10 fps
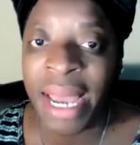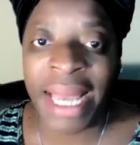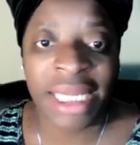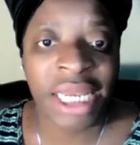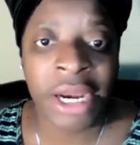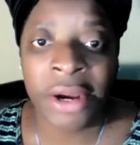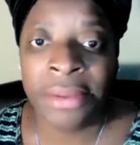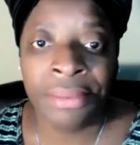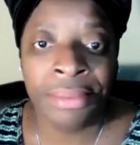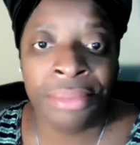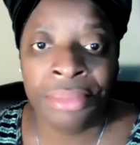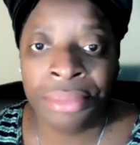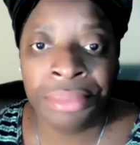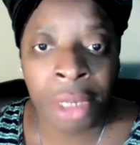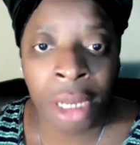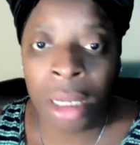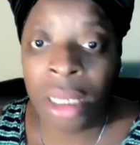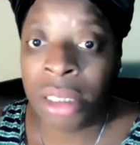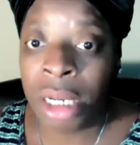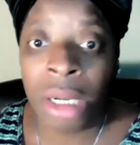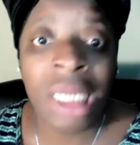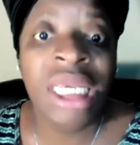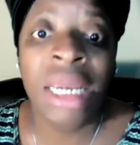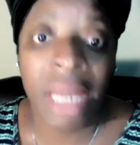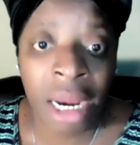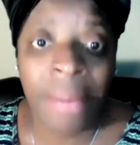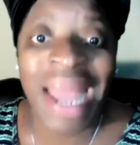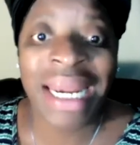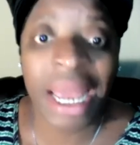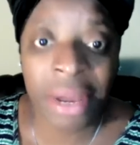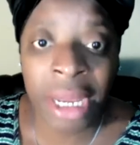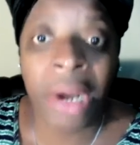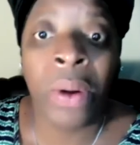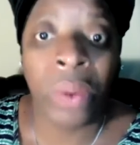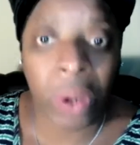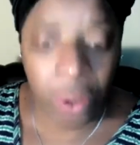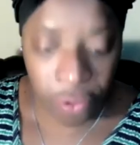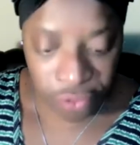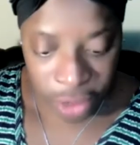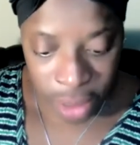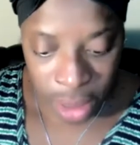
High is here. He's here, he's here, here back down here on earth.